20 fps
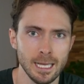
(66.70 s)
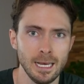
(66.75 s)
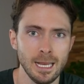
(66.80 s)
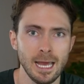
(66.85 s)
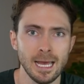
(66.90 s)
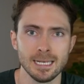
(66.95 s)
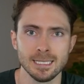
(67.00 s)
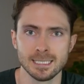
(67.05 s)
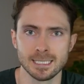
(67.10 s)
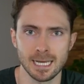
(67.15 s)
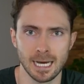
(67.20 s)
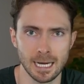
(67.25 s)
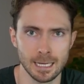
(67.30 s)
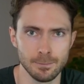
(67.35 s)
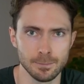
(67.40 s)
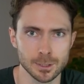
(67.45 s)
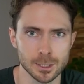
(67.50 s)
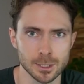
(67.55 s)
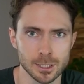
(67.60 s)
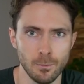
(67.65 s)
in and
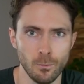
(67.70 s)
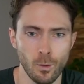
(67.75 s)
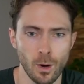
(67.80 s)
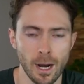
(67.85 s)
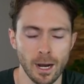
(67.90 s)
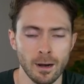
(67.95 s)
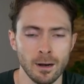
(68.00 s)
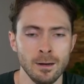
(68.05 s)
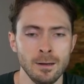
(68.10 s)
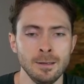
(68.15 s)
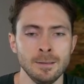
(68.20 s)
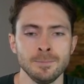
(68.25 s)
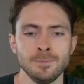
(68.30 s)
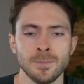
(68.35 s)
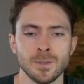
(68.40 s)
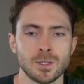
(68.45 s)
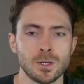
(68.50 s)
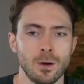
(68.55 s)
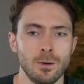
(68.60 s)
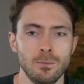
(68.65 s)
type somewhere.
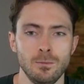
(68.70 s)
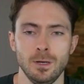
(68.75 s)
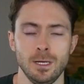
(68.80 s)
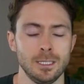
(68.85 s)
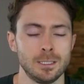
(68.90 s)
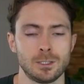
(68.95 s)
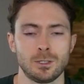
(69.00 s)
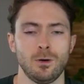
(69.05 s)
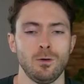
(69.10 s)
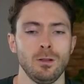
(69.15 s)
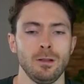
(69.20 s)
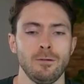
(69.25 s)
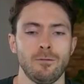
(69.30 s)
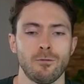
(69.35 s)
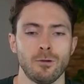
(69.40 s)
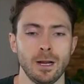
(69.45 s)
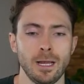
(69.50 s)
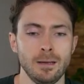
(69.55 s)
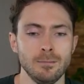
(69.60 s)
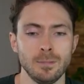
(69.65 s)
So it's totally
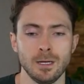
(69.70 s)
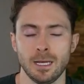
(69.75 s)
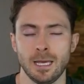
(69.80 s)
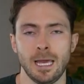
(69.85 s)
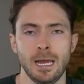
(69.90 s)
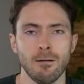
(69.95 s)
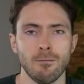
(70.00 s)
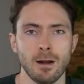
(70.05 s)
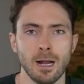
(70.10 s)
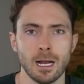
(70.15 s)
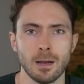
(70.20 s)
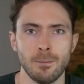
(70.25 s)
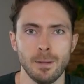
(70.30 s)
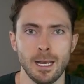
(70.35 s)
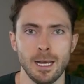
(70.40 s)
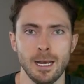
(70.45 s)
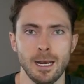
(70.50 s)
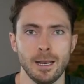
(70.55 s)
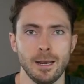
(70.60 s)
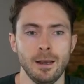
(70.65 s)
free, can't
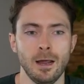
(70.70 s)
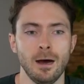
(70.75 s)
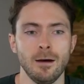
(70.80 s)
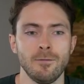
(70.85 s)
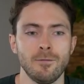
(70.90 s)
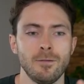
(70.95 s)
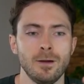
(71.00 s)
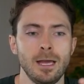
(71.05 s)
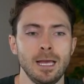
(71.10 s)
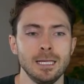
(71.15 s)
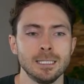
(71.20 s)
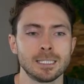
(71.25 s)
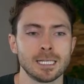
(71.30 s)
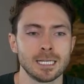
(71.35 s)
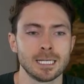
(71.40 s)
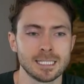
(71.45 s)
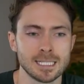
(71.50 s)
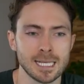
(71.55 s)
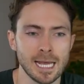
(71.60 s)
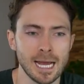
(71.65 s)
recommend it enough. It's
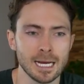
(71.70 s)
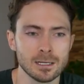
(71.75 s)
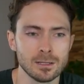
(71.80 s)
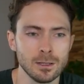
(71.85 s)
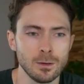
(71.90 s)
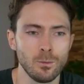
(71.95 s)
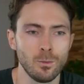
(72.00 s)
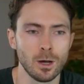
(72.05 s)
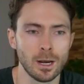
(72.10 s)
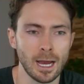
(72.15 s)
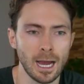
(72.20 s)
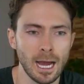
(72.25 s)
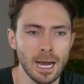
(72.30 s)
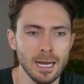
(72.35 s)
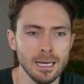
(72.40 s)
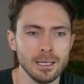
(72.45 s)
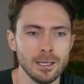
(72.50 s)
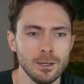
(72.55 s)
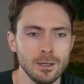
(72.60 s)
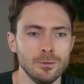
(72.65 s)
exactly what
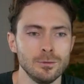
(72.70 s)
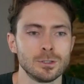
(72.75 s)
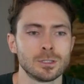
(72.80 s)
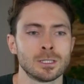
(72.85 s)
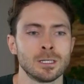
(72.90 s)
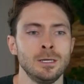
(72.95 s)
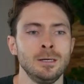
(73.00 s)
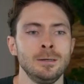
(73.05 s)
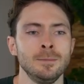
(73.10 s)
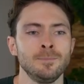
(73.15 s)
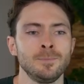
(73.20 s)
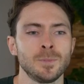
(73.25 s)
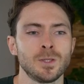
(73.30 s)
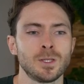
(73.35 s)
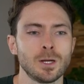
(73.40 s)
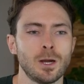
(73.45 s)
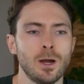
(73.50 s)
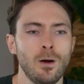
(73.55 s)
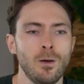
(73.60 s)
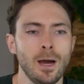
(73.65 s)
I used
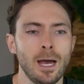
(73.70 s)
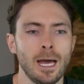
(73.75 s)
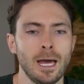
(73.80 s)
to go